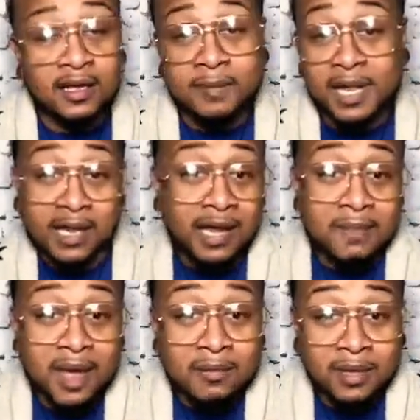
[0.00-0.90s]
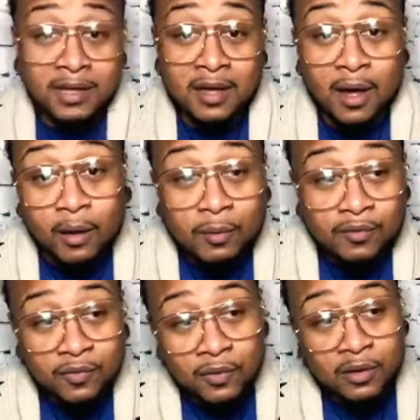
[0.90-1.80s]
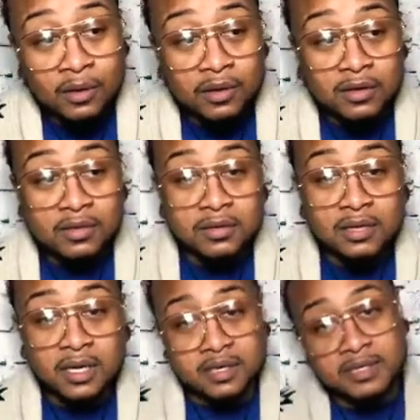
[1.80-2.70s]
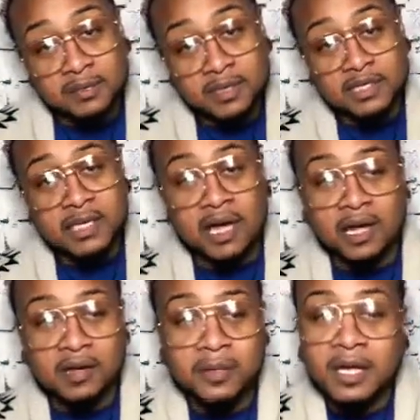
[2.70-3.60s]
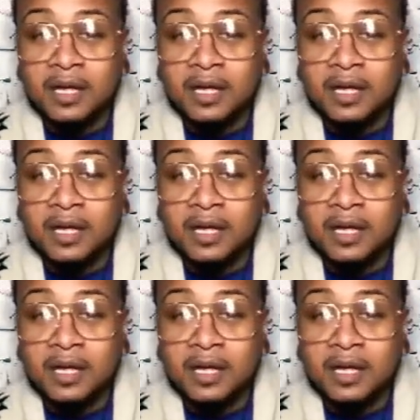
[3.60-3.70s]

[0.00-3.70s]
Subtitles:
Atlanta might be home for some good time.